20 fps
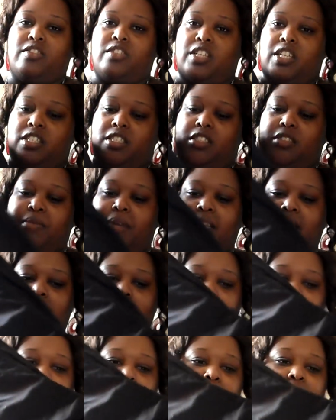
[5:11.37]
Jays, these basic
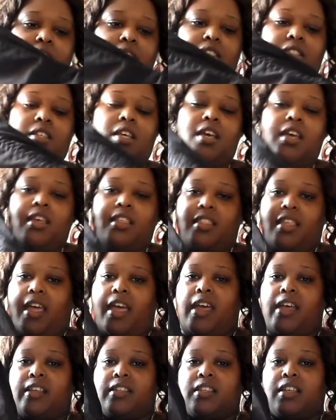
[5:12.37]
capris that
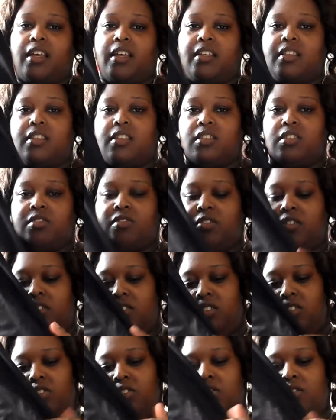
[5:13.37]
has like the
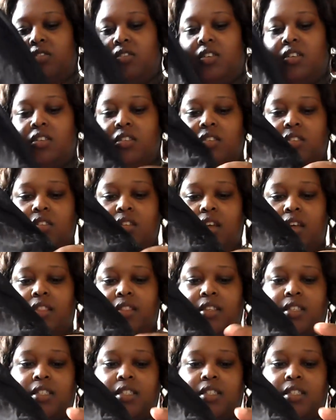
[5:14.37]
scrunch on the